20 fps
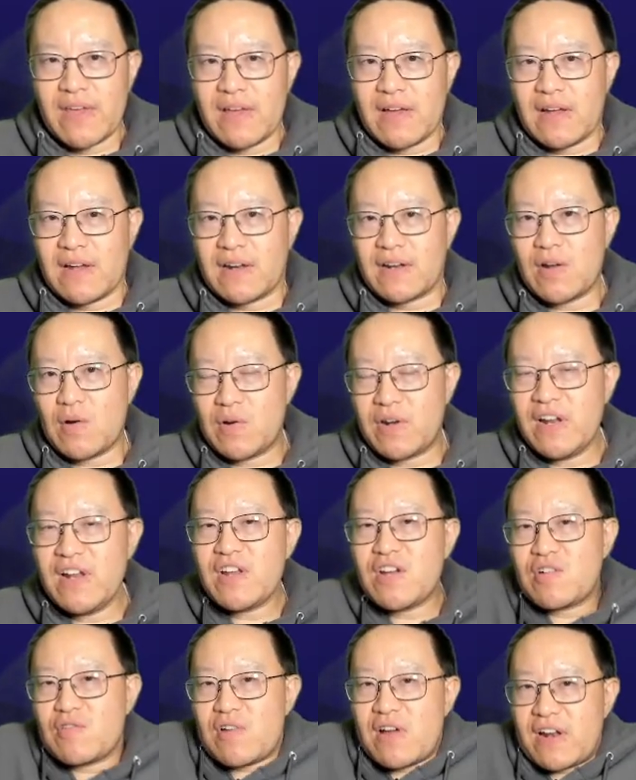So it's
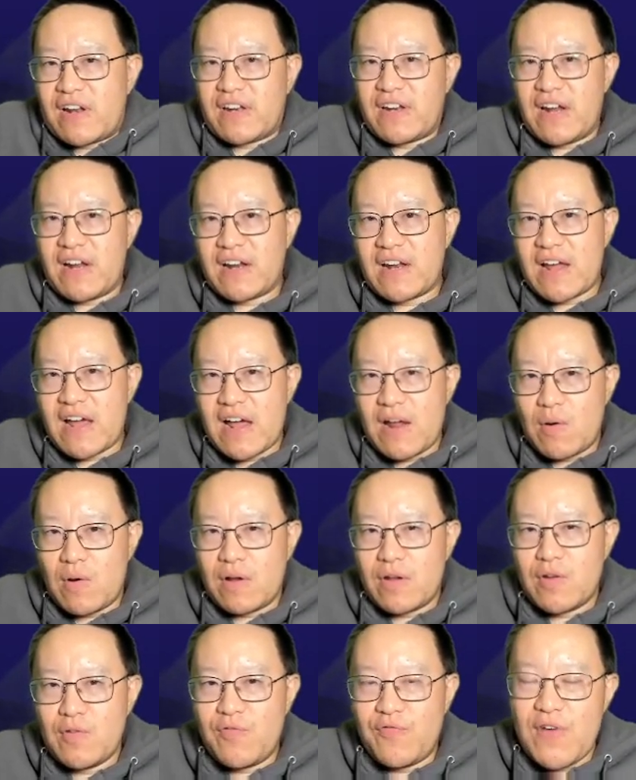interesting that
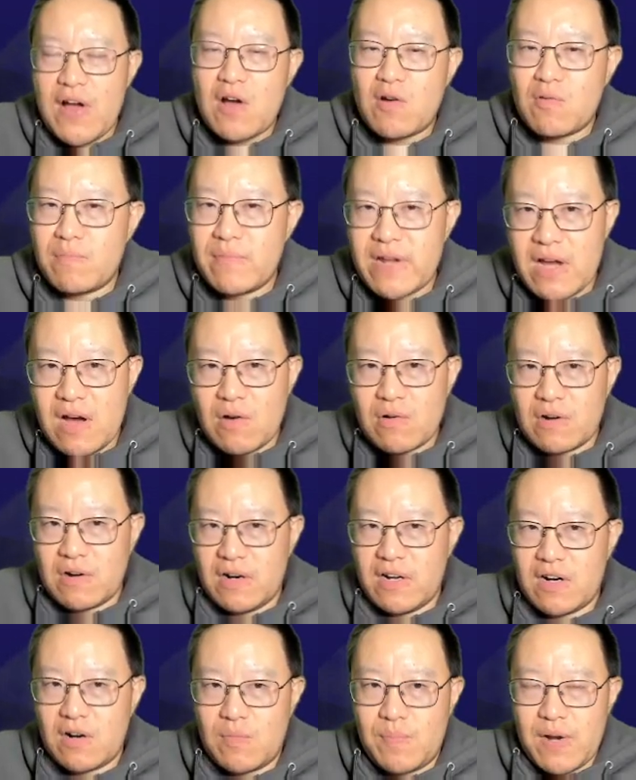you found me out a
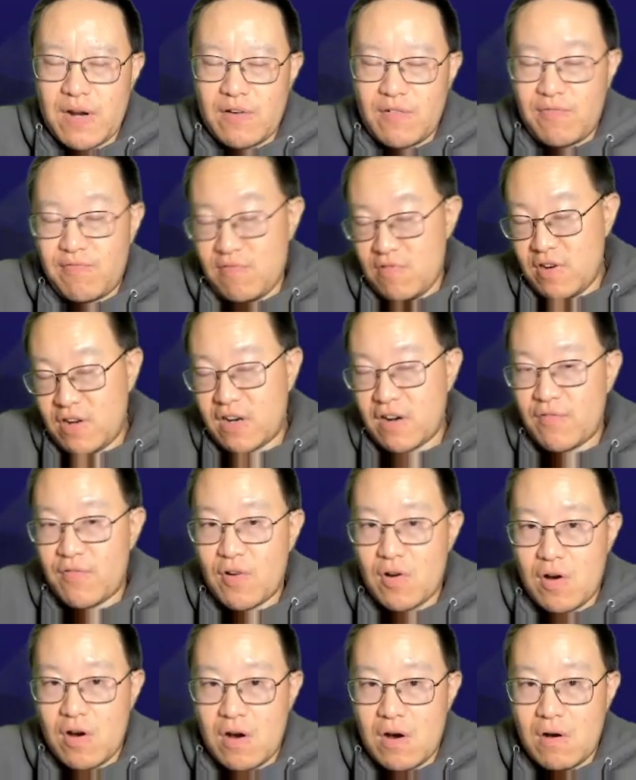little bit. First of
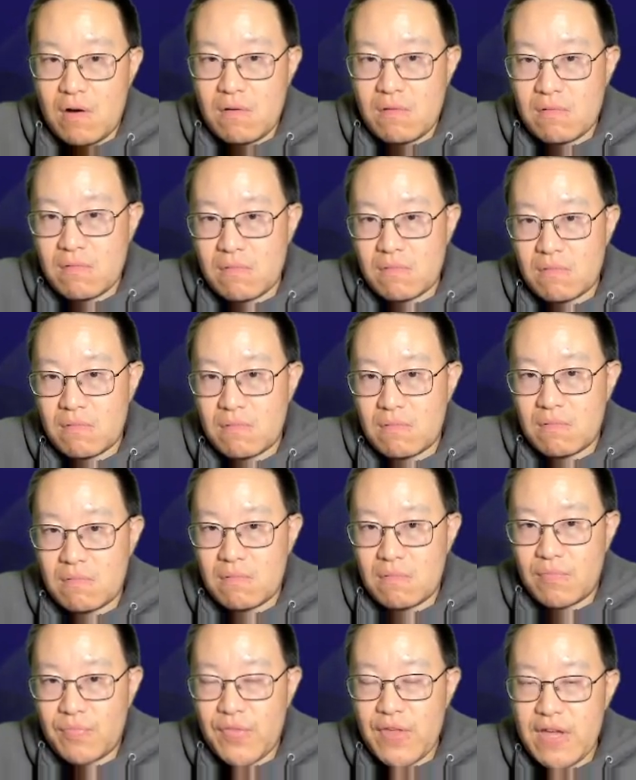all,
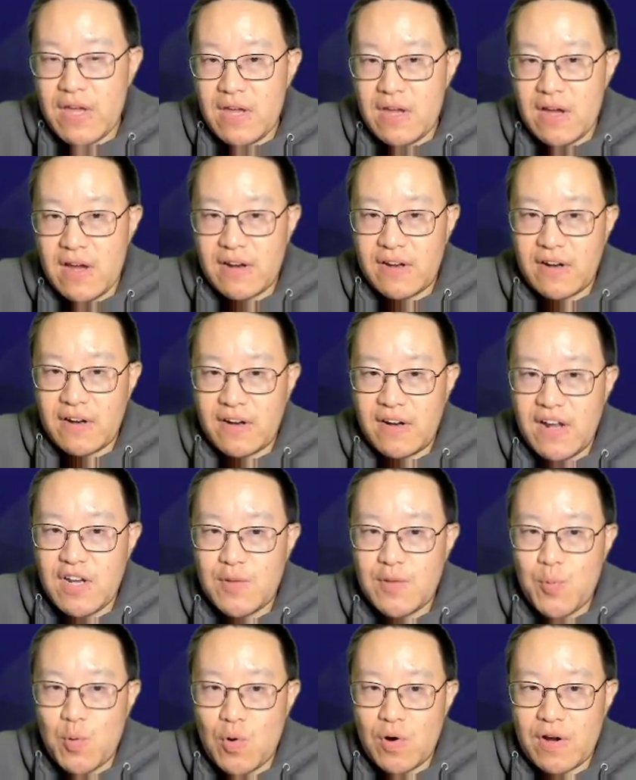the
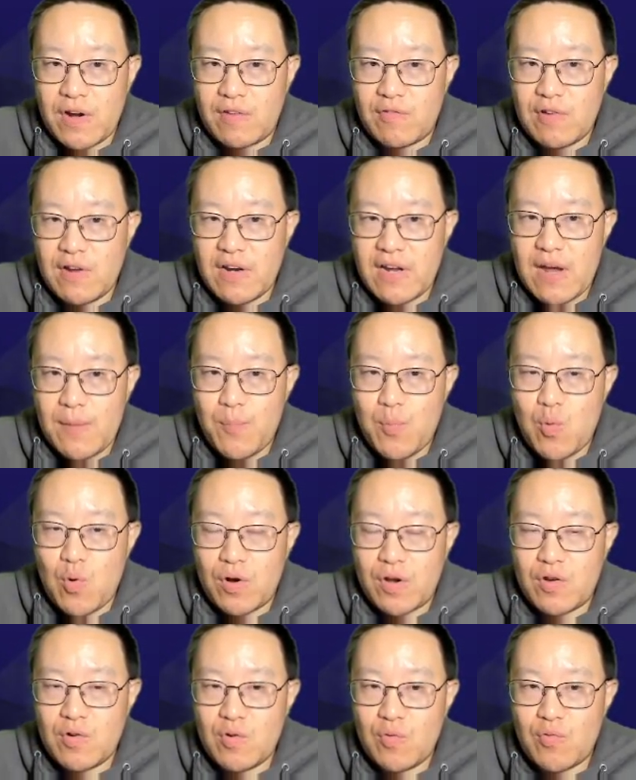SSH port is really at
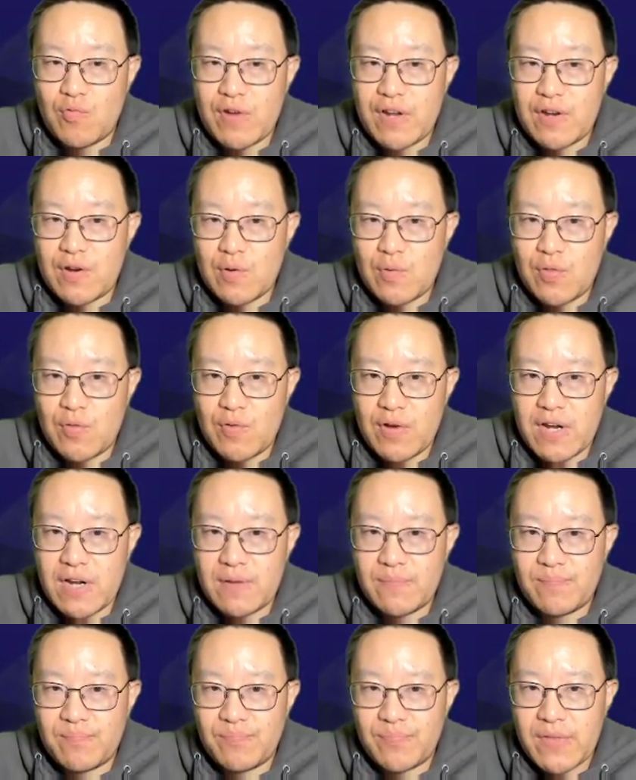port 2323.
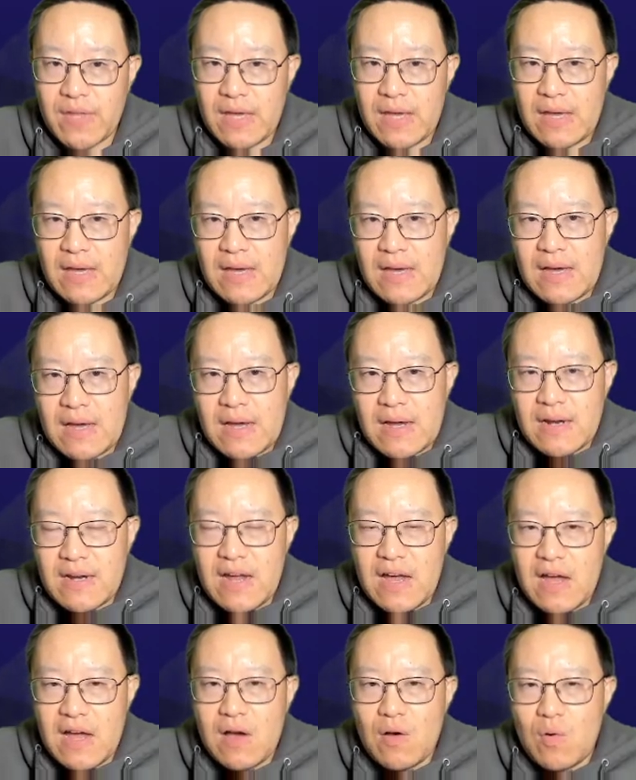
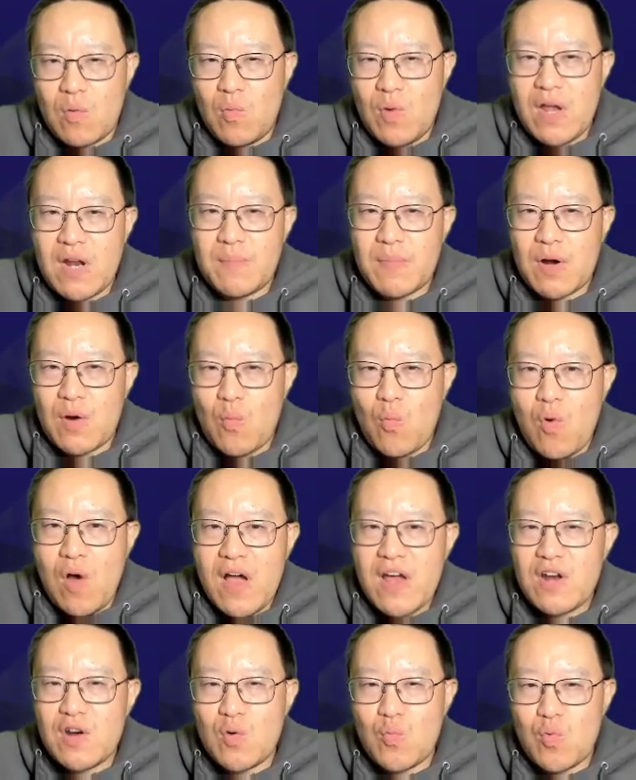Now, wait a minute. Why
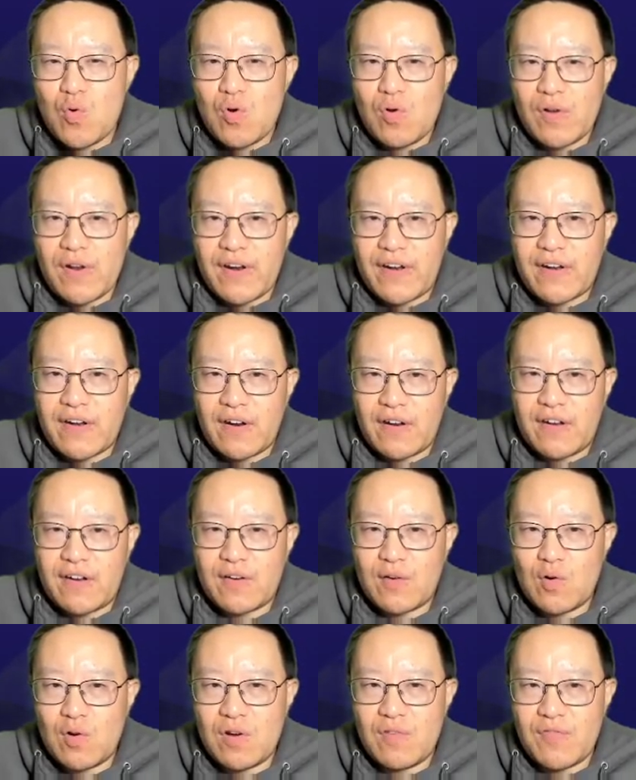in the world is the
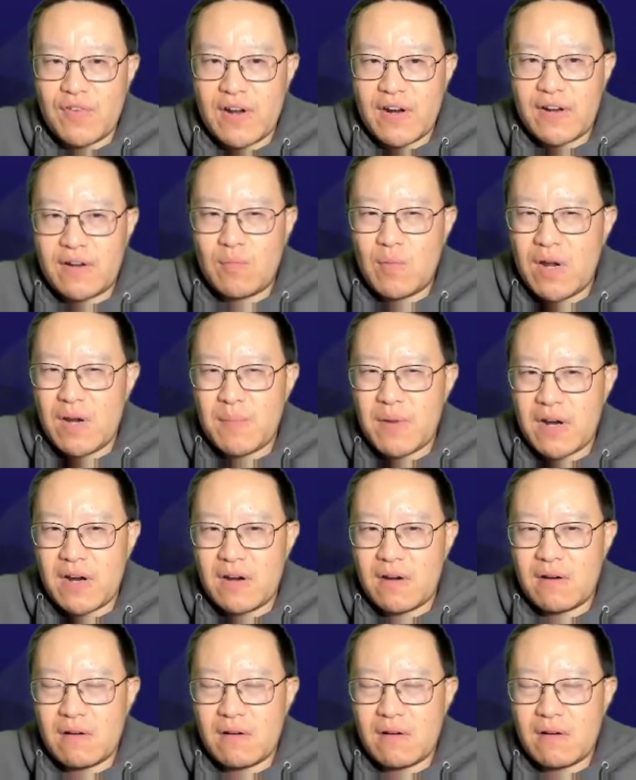service? Wait a minute.